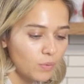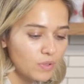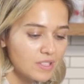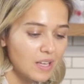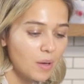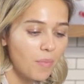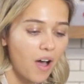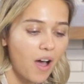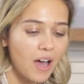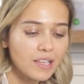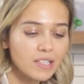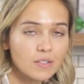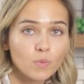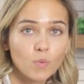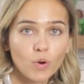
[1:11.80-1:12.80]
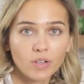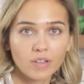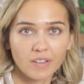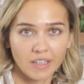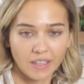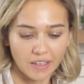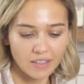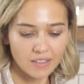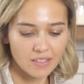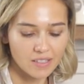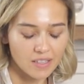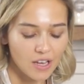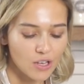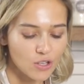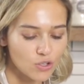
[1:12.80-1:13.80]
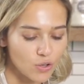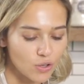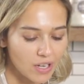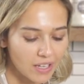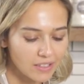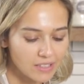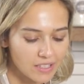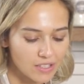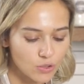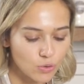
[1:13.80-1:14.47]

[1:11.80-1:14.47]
with some ice water in it so that it